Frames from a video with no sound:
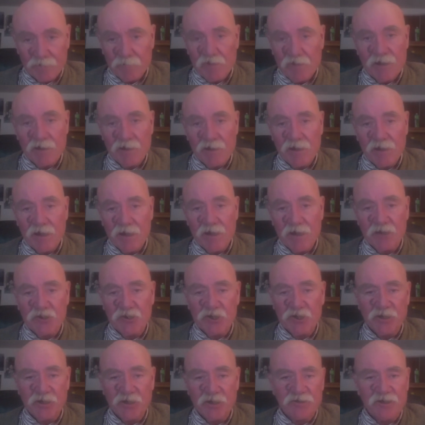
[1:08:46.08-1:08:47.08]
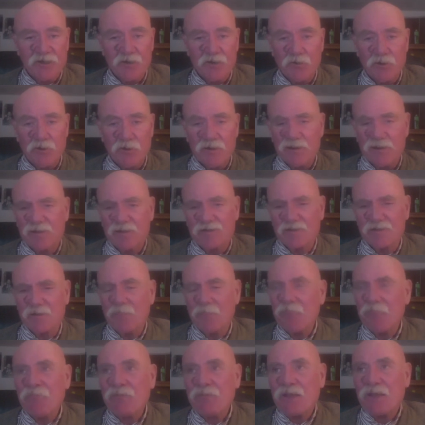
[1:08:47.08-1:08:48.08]
Asia, etc.
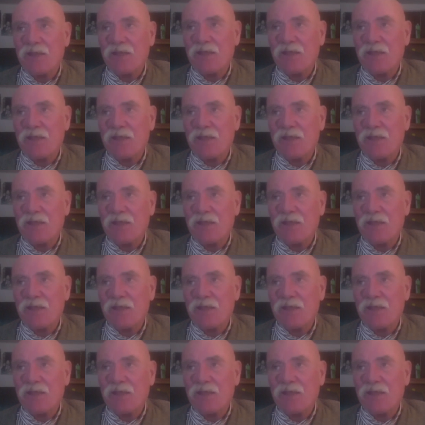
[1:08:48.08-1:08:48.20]
It's a